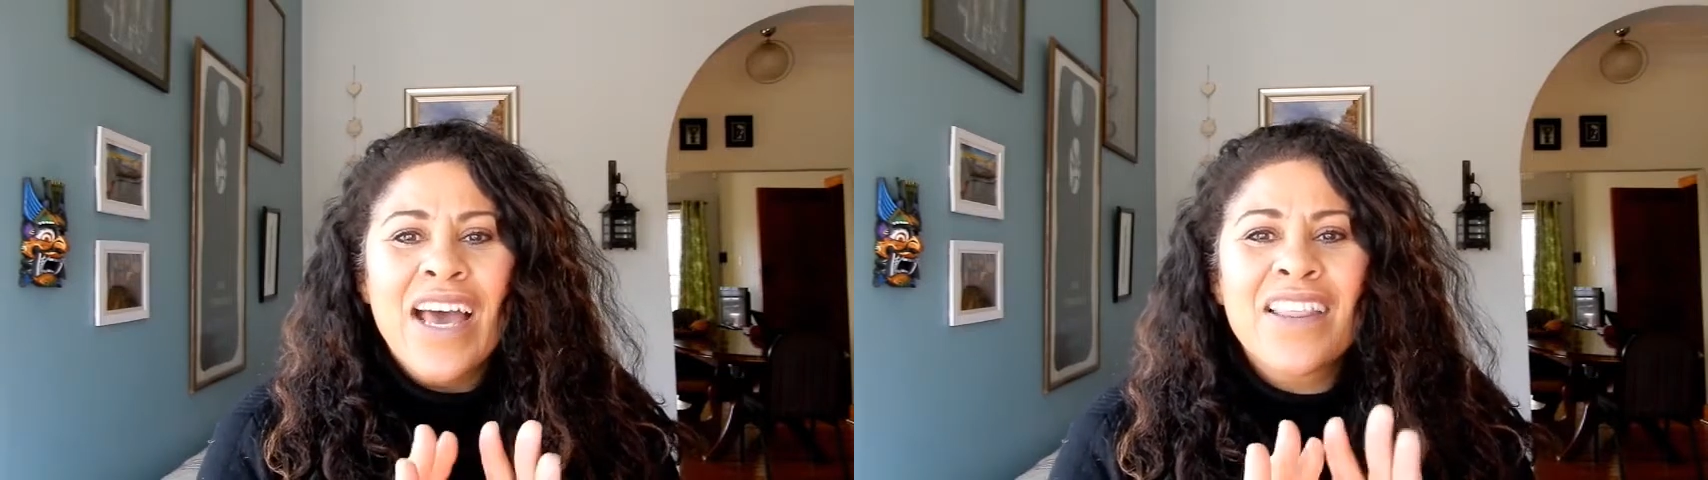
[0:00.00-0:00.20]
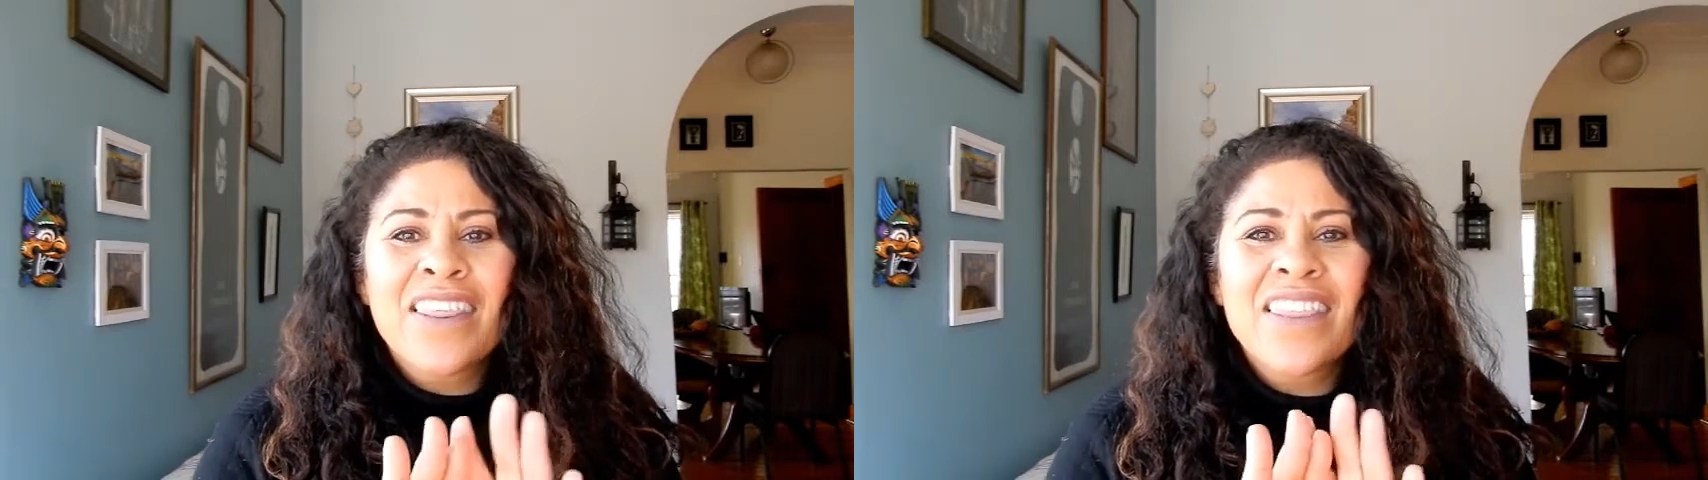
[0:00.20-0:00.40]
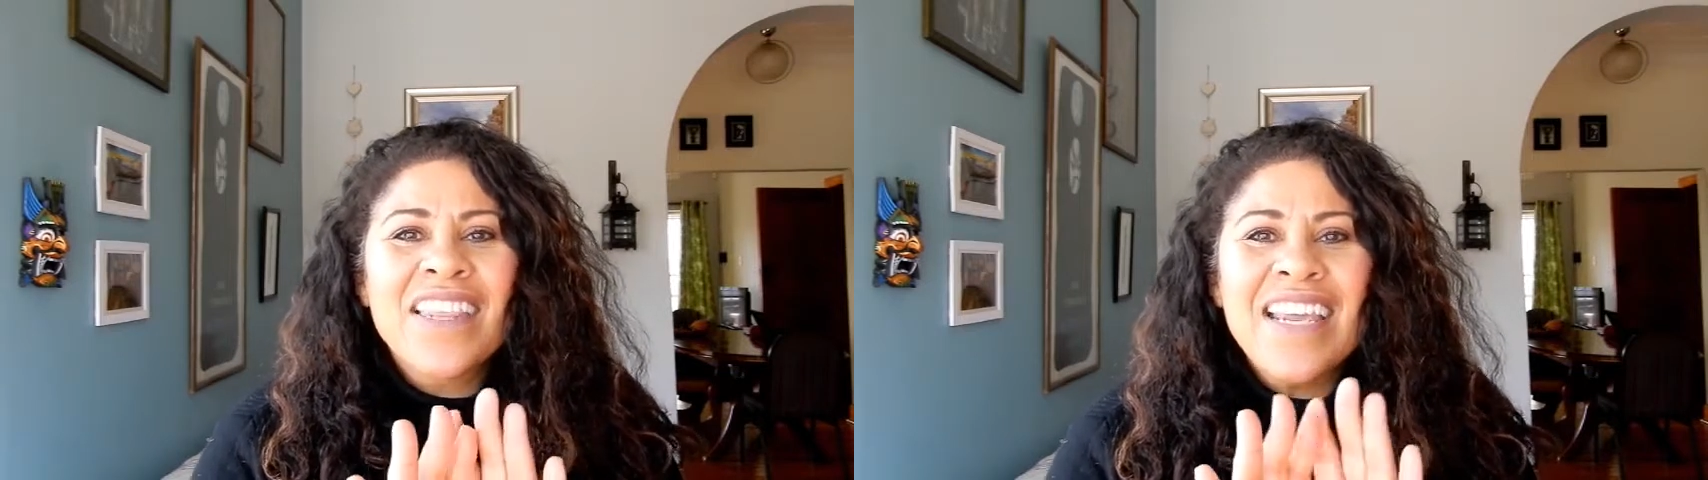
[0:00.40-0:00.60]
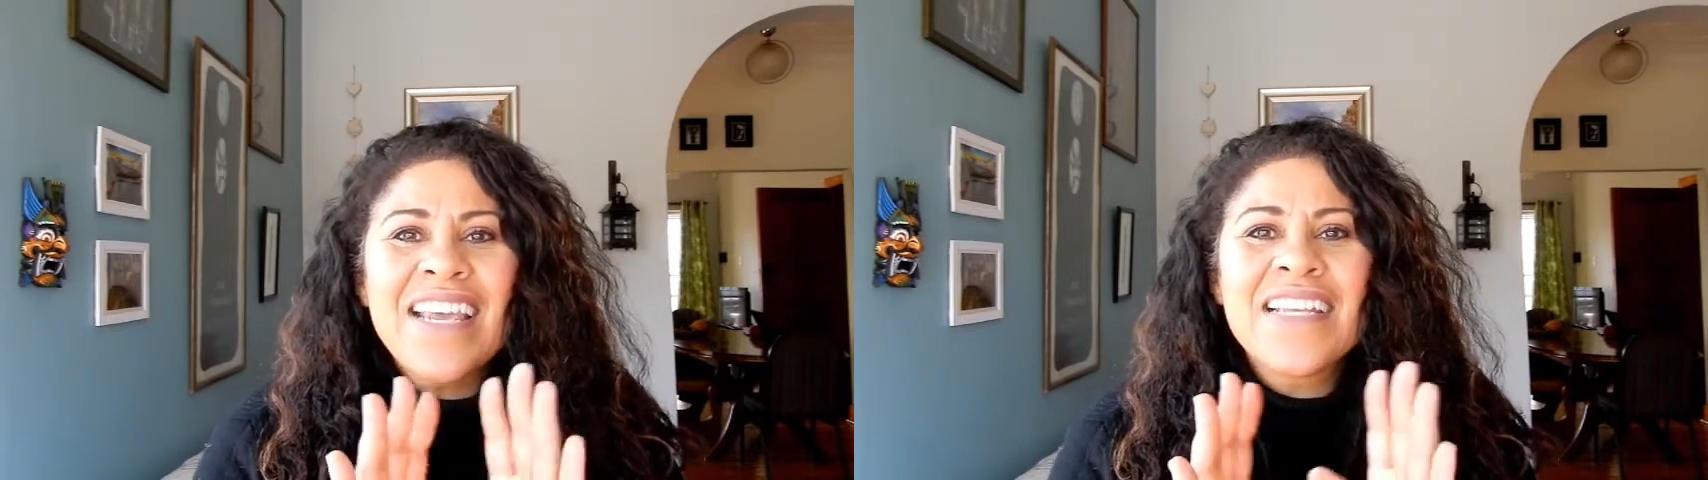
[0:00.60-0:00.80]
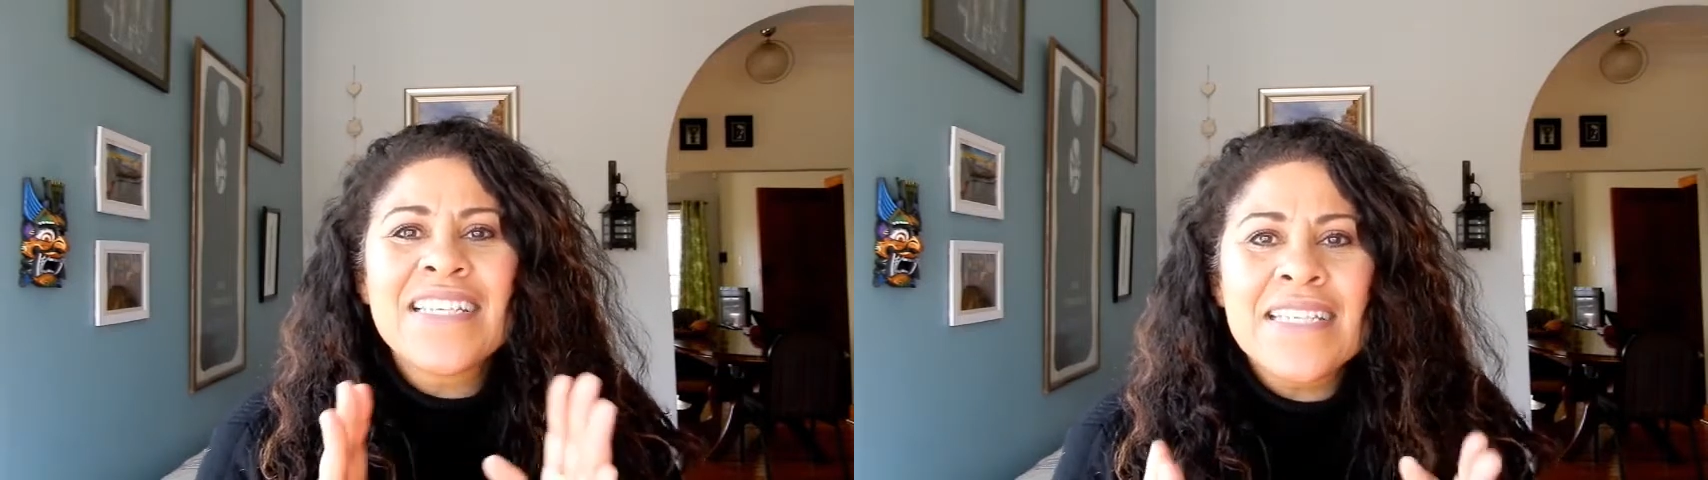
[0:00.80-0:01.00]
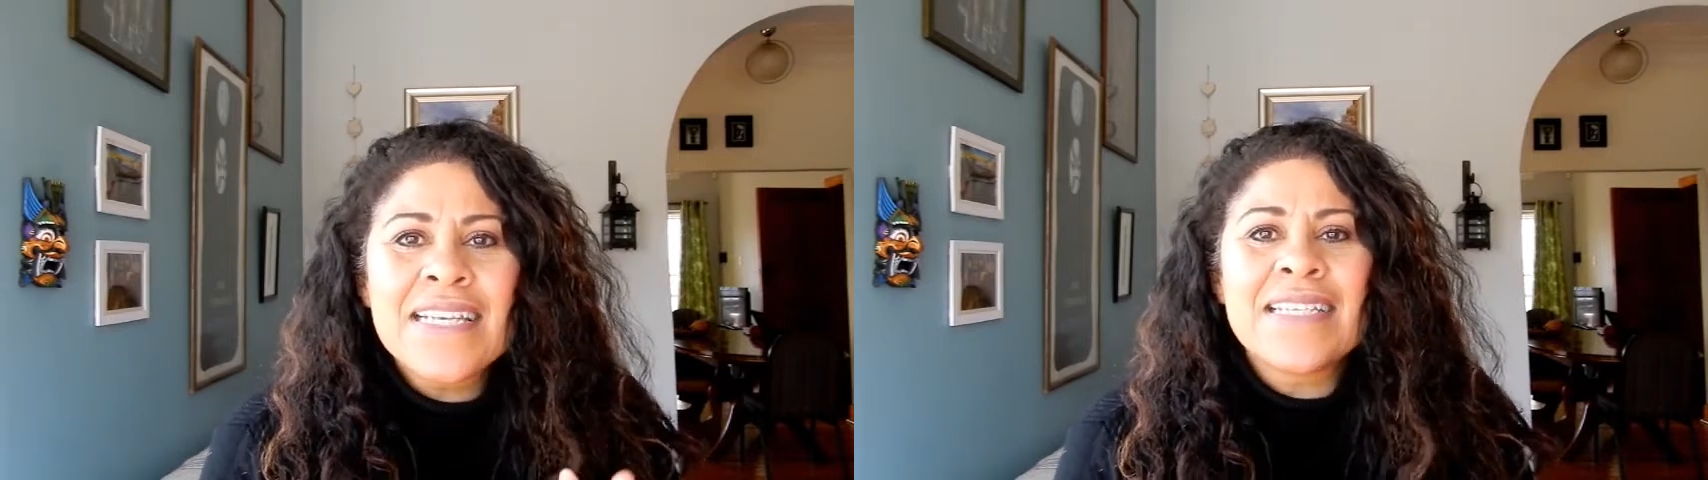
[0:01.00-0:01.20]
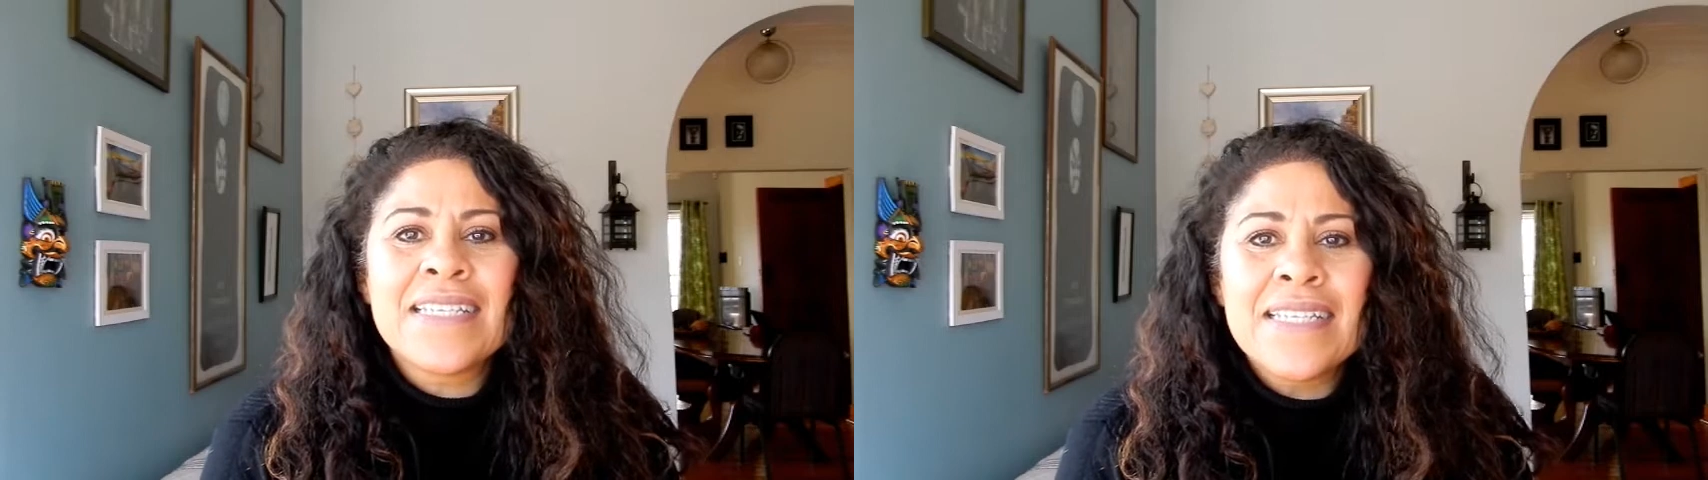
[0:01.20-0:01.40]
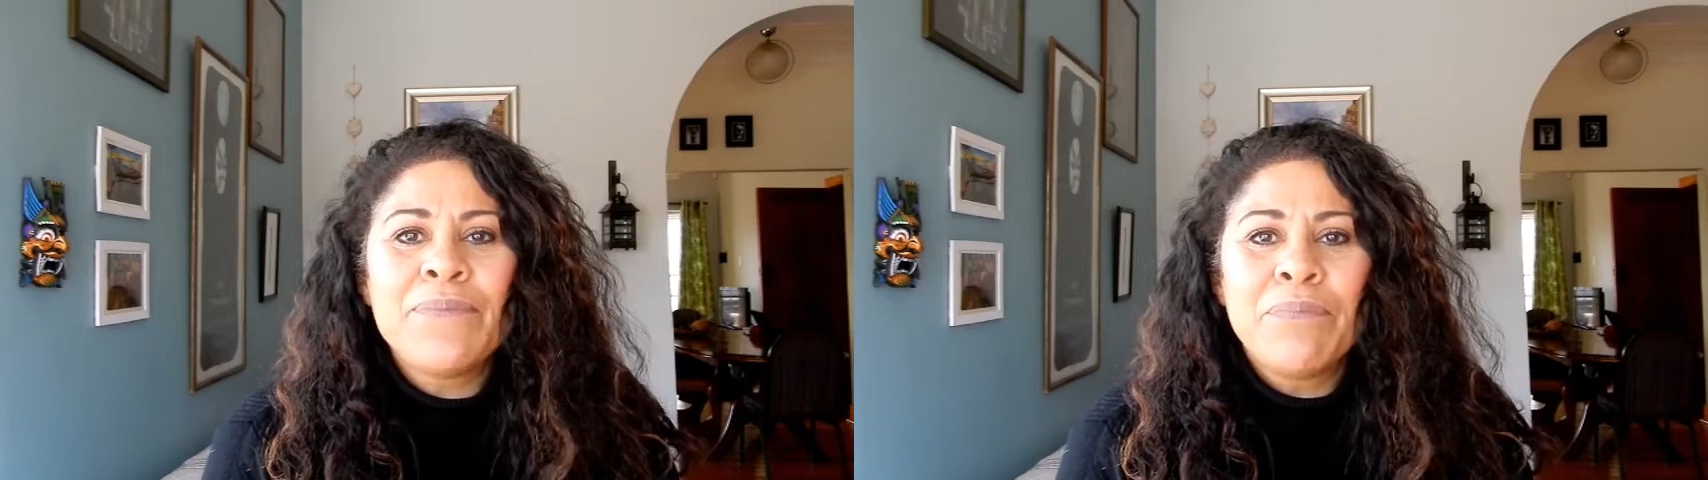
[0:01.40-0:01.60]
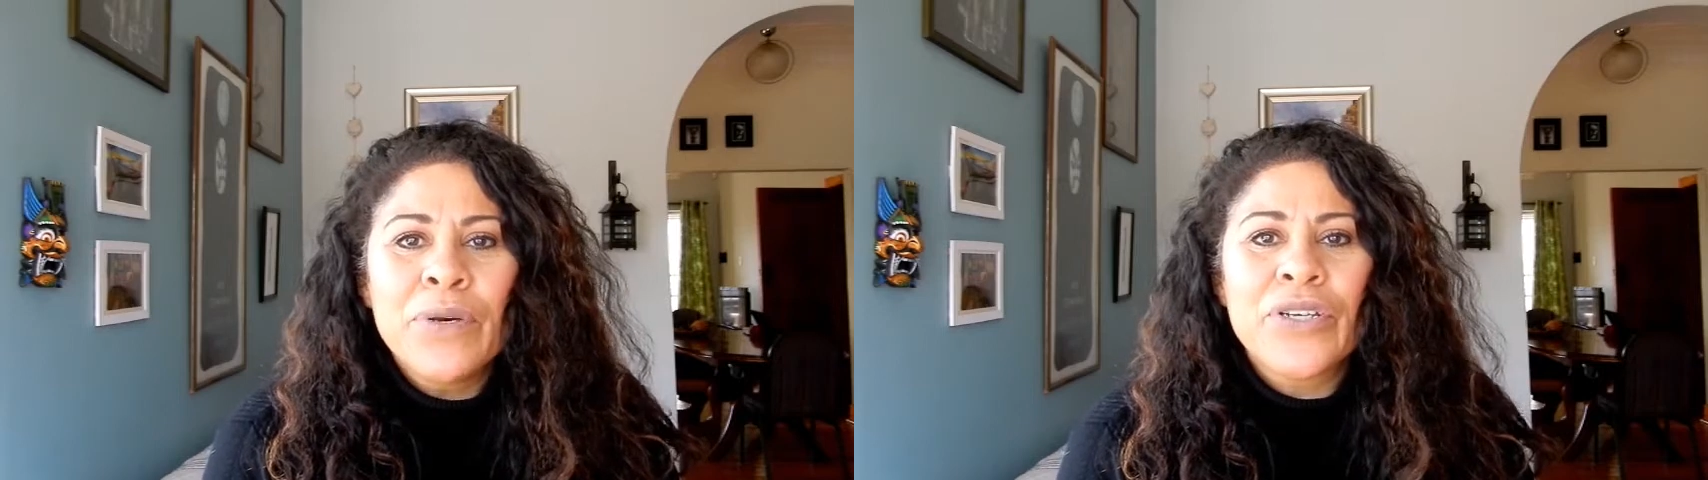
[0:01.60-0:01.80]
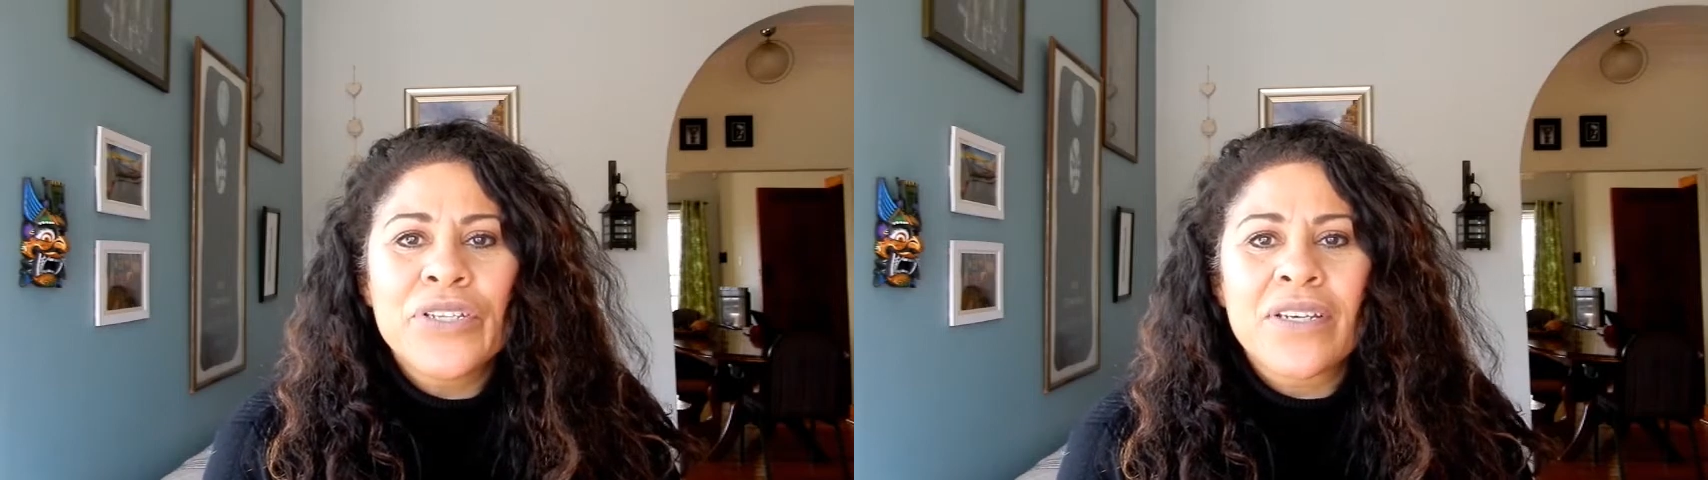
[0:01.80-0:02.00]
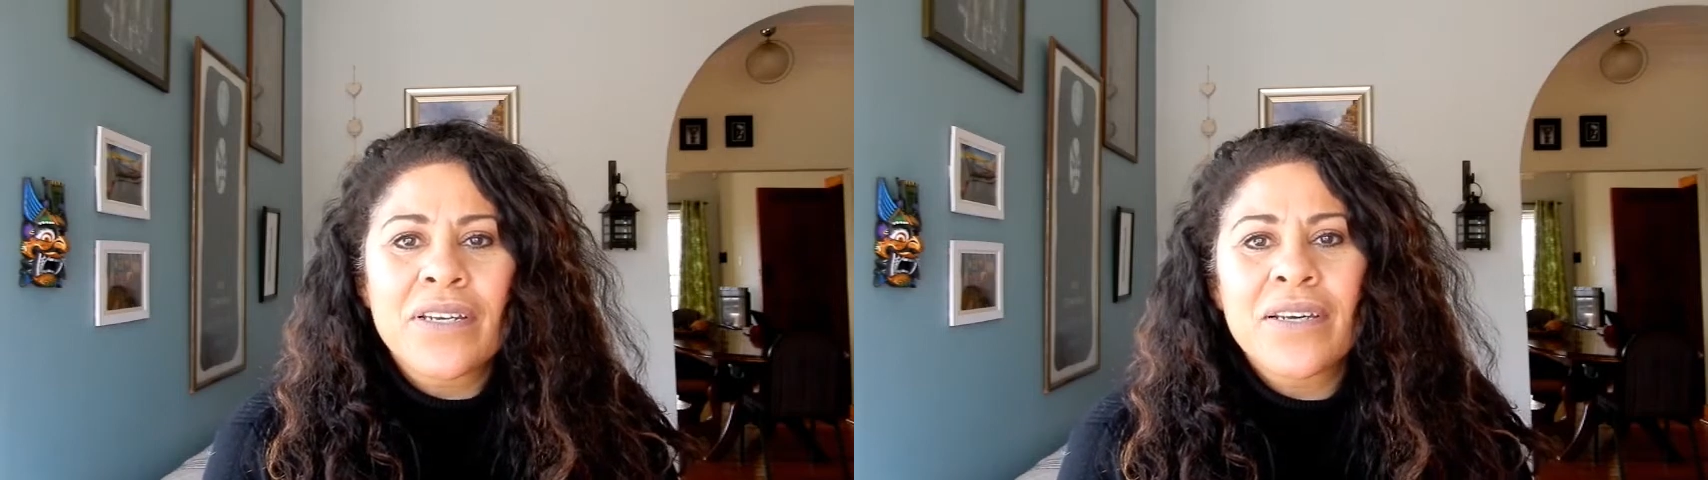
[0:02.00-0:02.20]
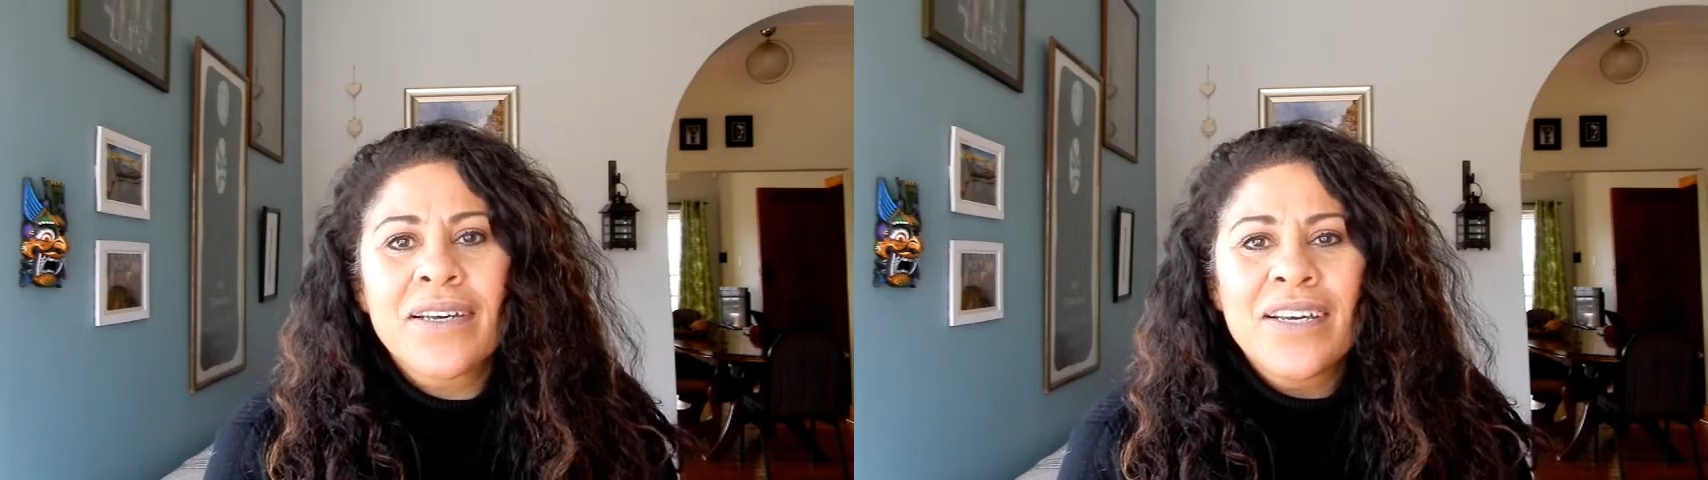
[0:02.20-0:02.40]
a 360 person.